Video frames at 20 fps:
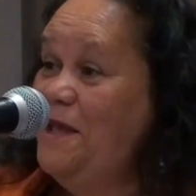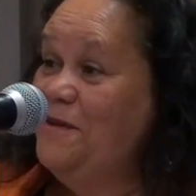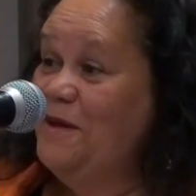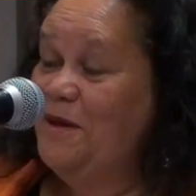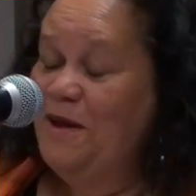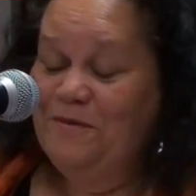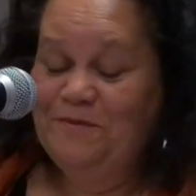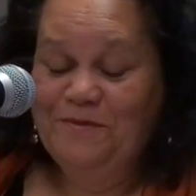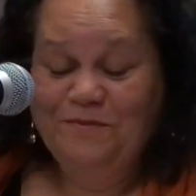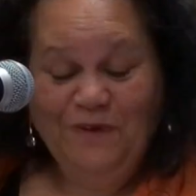
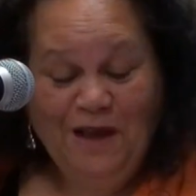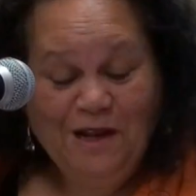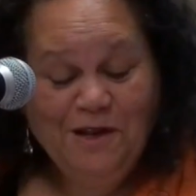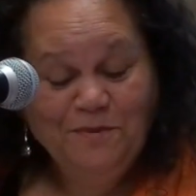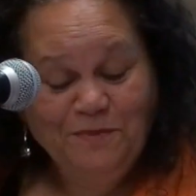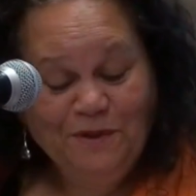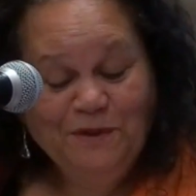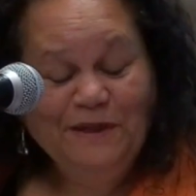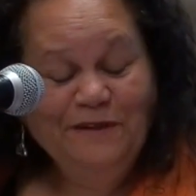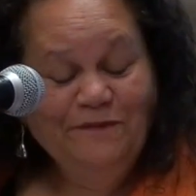
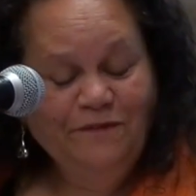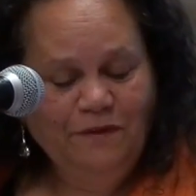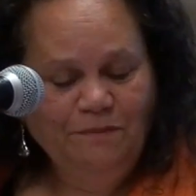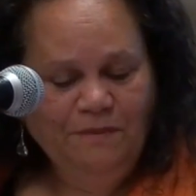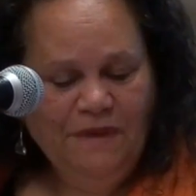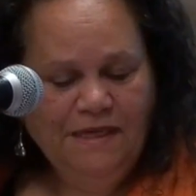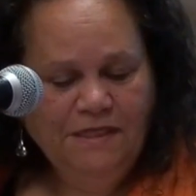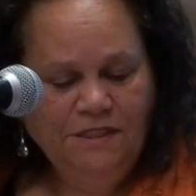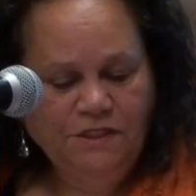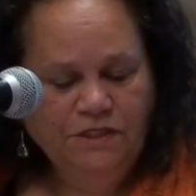valuable
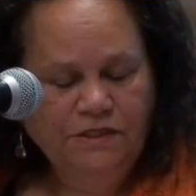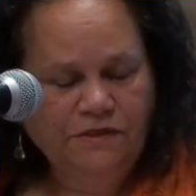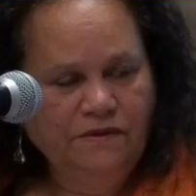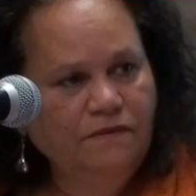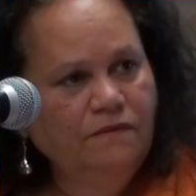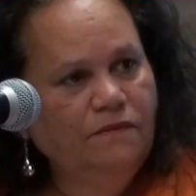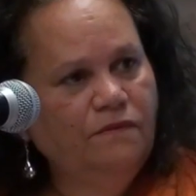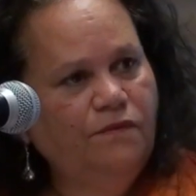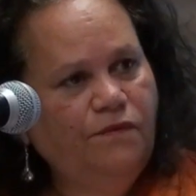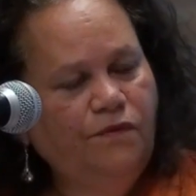
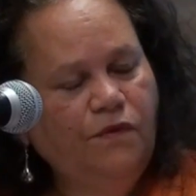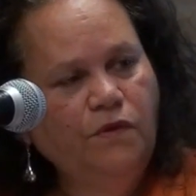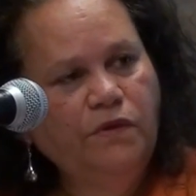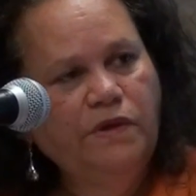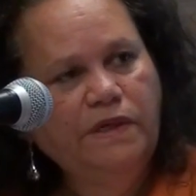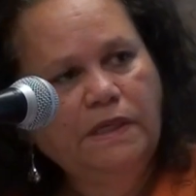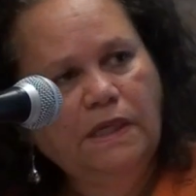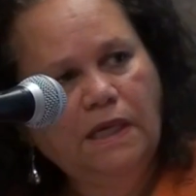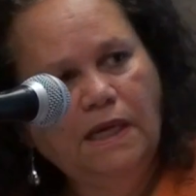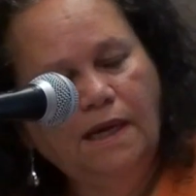information
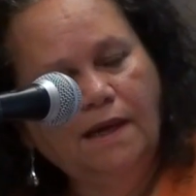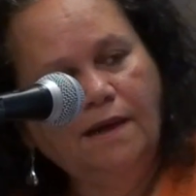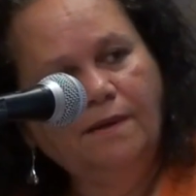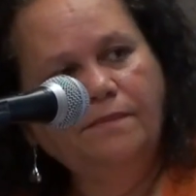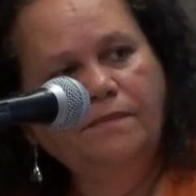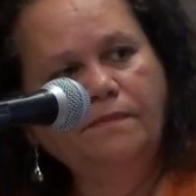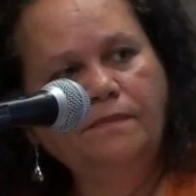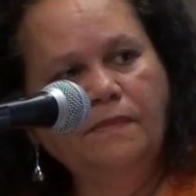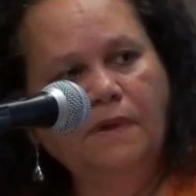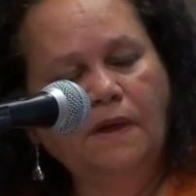for
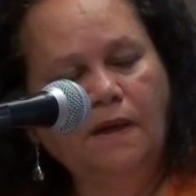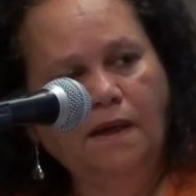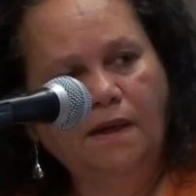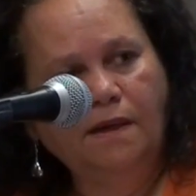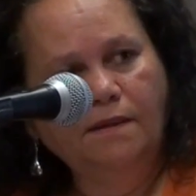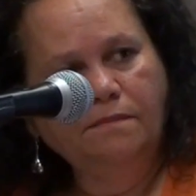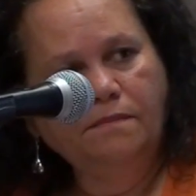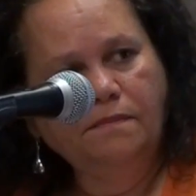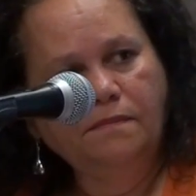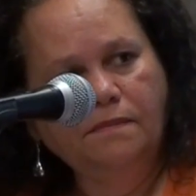
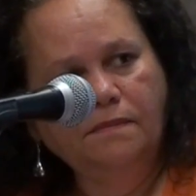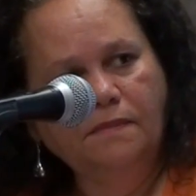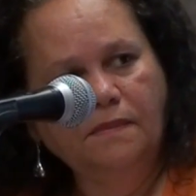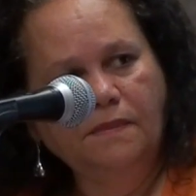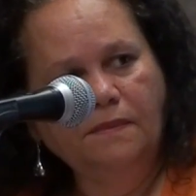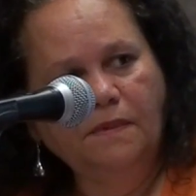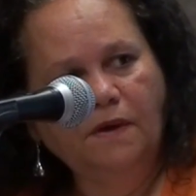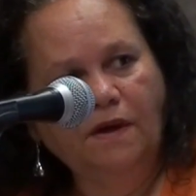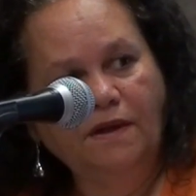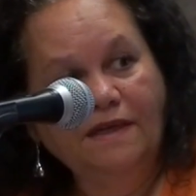
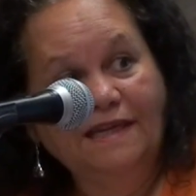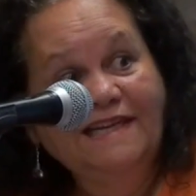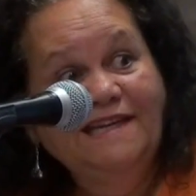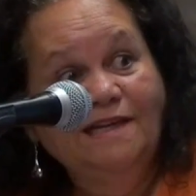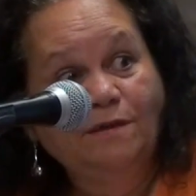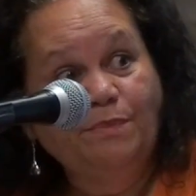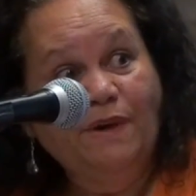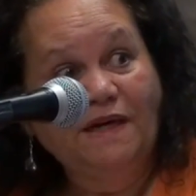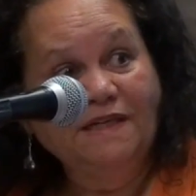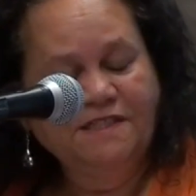a
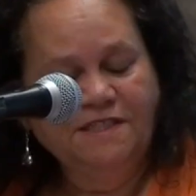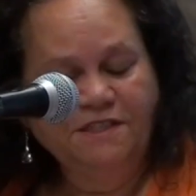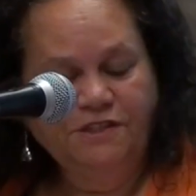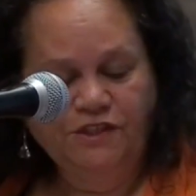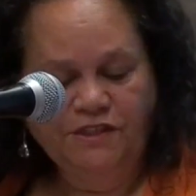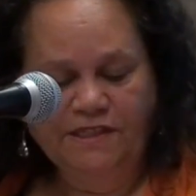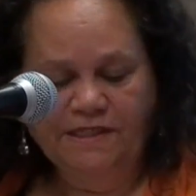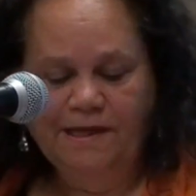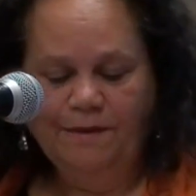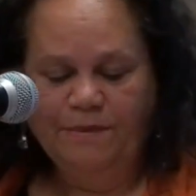legal
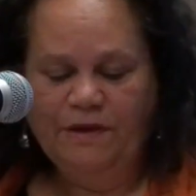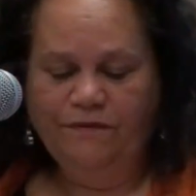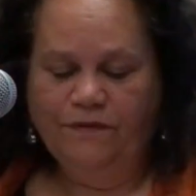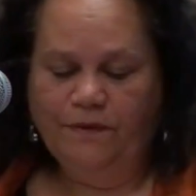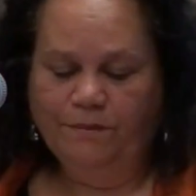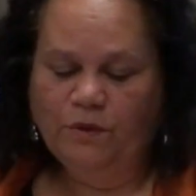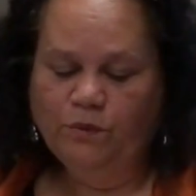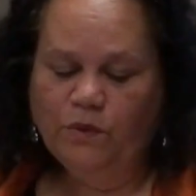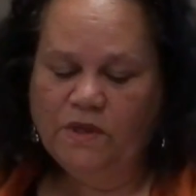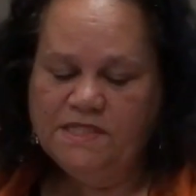practitioner coming
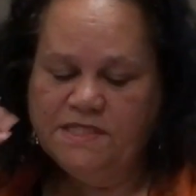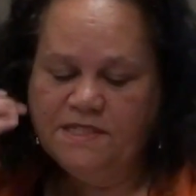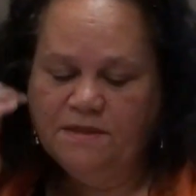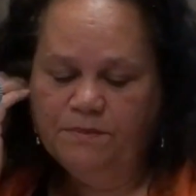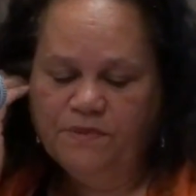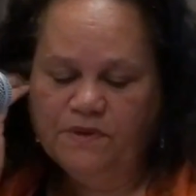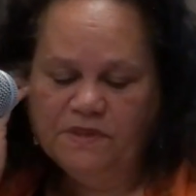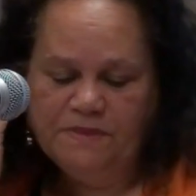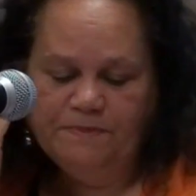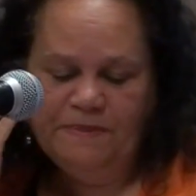from a
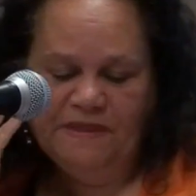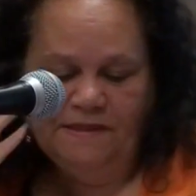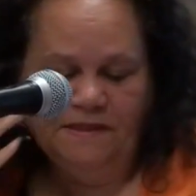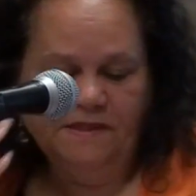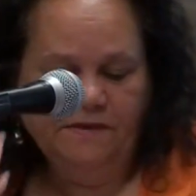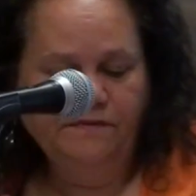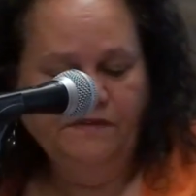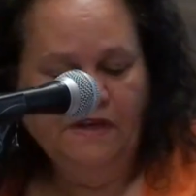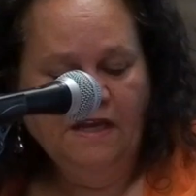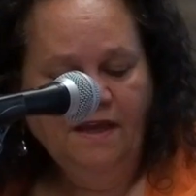Western
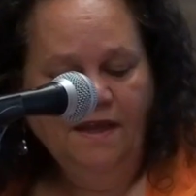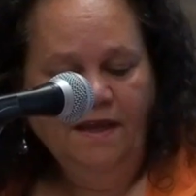perspective,